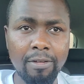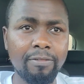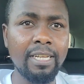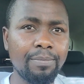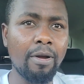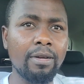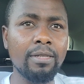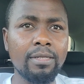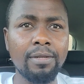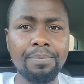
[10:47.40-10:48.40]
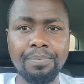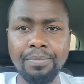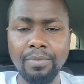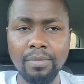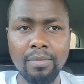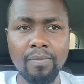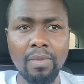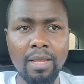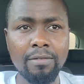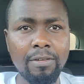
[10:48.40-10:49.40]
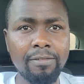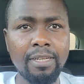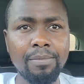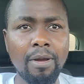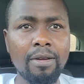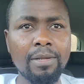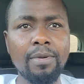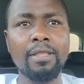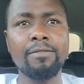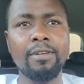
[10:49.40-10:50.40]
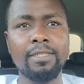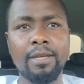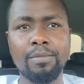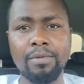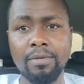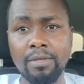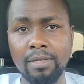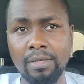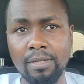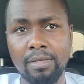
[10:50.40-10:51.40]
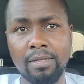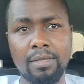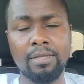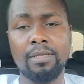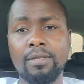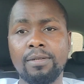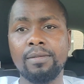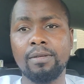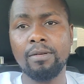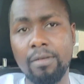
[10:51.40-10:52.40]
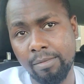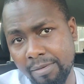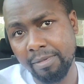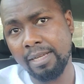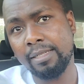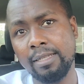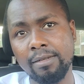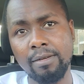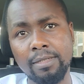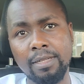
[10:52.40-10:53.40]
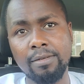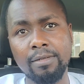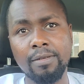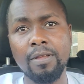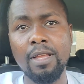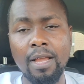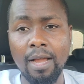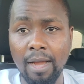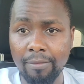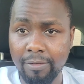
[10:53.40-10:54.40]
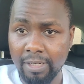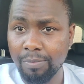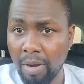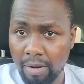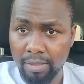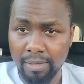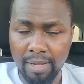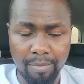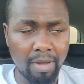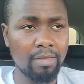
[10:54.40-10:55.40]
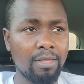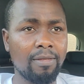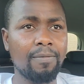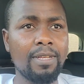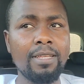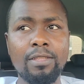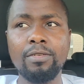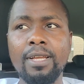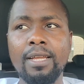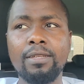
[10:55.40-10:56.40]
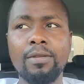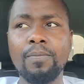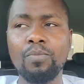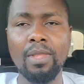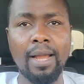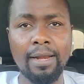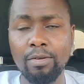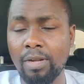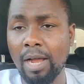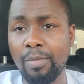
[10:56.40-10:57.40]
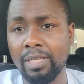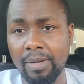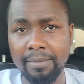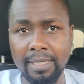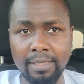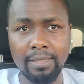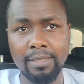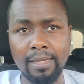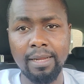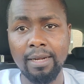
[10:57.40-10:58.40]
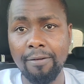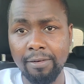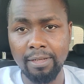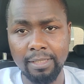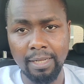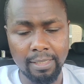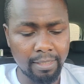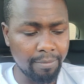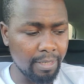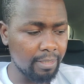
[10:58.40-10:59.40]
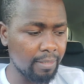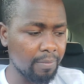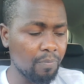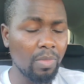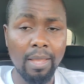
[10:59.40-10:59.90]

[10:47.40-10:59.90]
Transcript: 15 pound, 15 pound a month, for example, you know, or maybe $18, I don't know, 15 pound a month here in the UK. I don't know how much, but I'm just roughly estimating.